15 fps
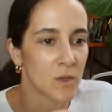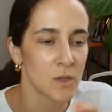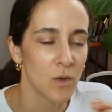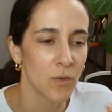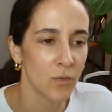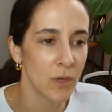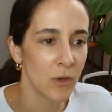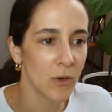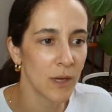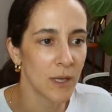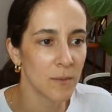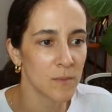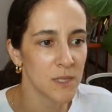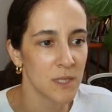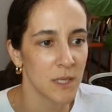So 3
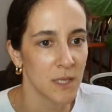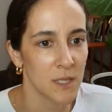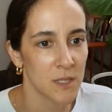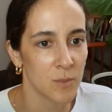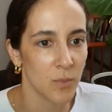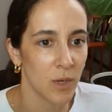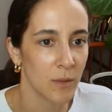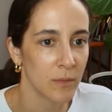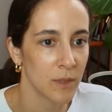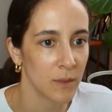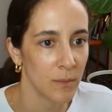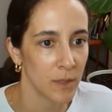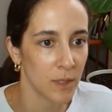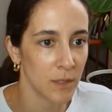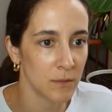grams is probably
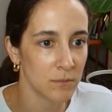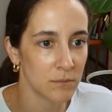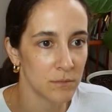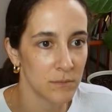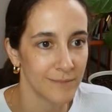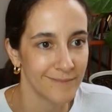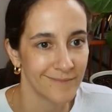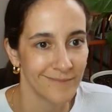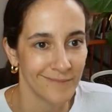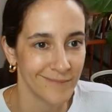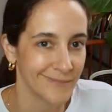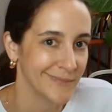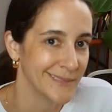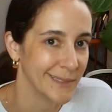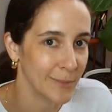about
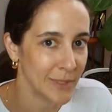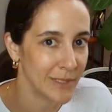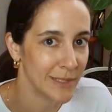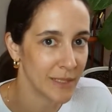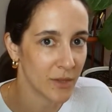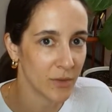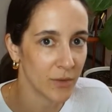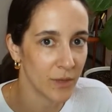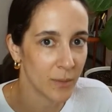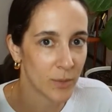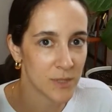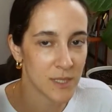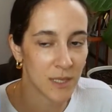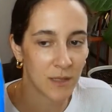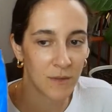maybe like
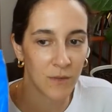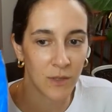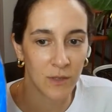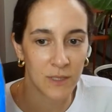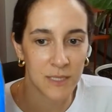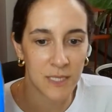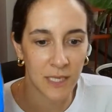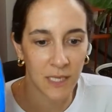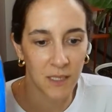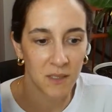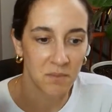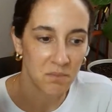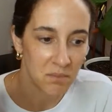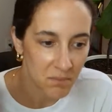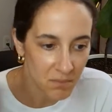30% of your
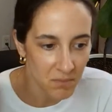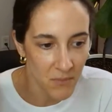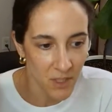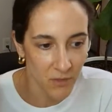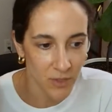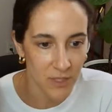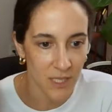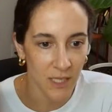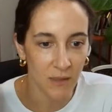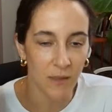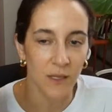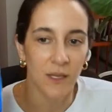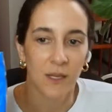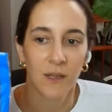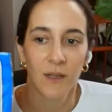intake, give or take.